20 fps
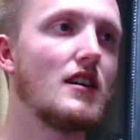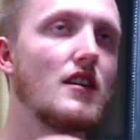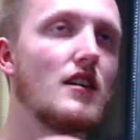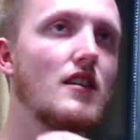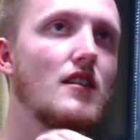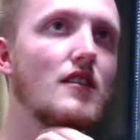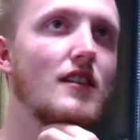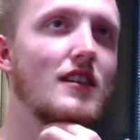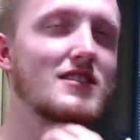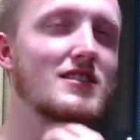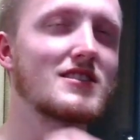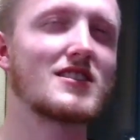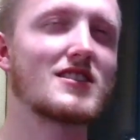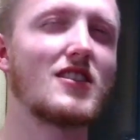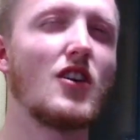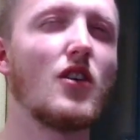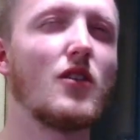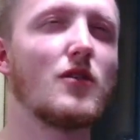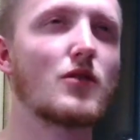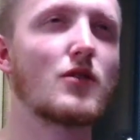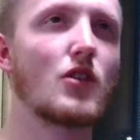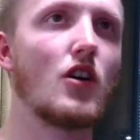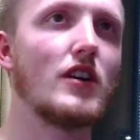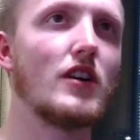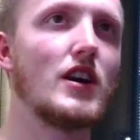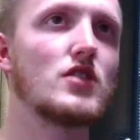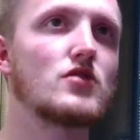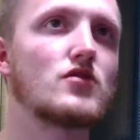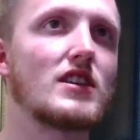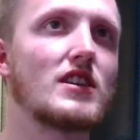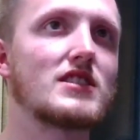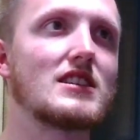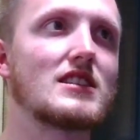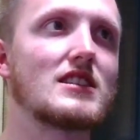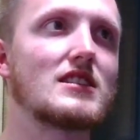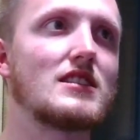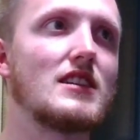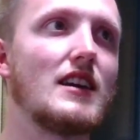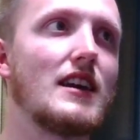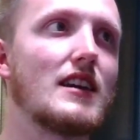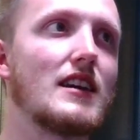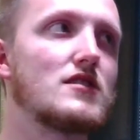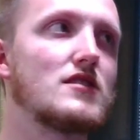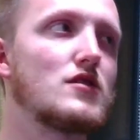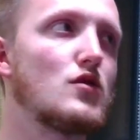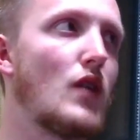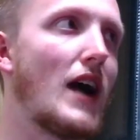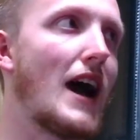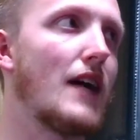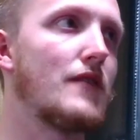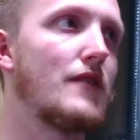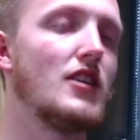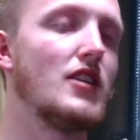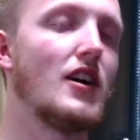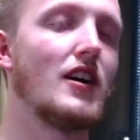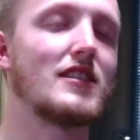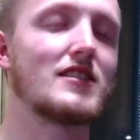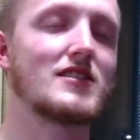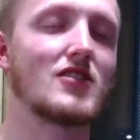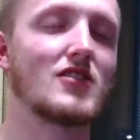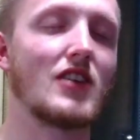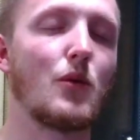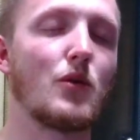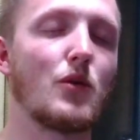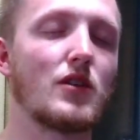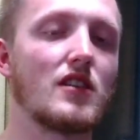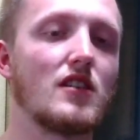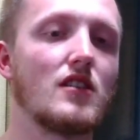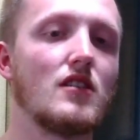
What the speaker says: And it's just an overall interesting thing to have done, and so I want to